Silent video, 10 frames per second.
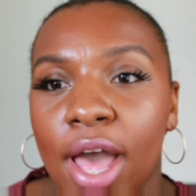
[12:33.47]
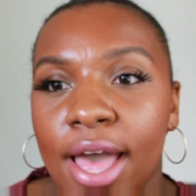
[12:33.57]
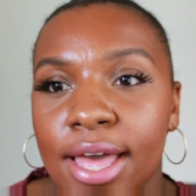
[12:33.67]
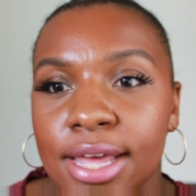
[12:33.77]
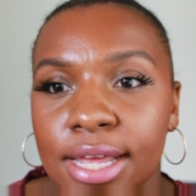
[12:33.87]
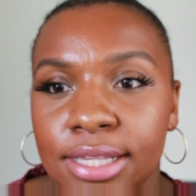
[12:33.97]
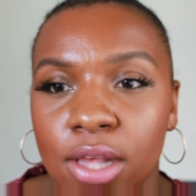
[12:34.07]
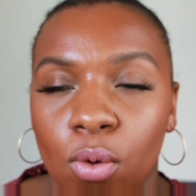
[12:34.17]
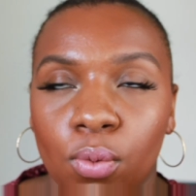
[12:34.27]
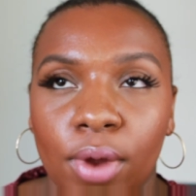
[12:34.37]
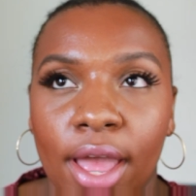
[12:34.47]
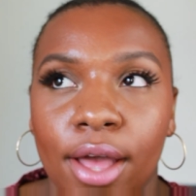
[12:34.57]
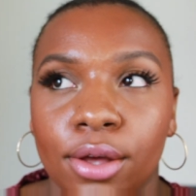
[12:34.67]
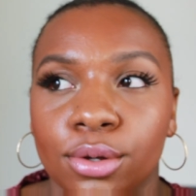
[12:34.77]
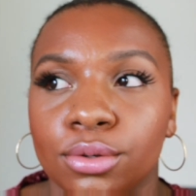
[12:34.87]
guys
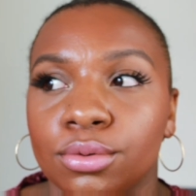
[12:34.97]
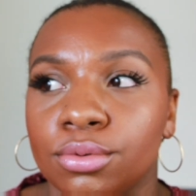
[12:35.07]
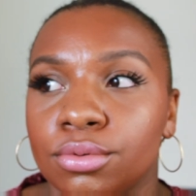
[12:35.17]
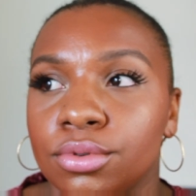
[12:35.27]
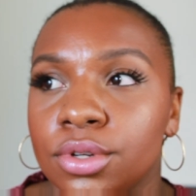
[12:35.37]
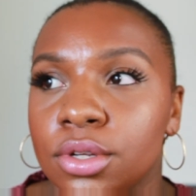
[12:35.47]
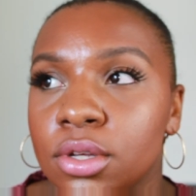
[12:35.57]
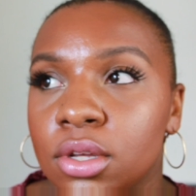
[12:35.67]
around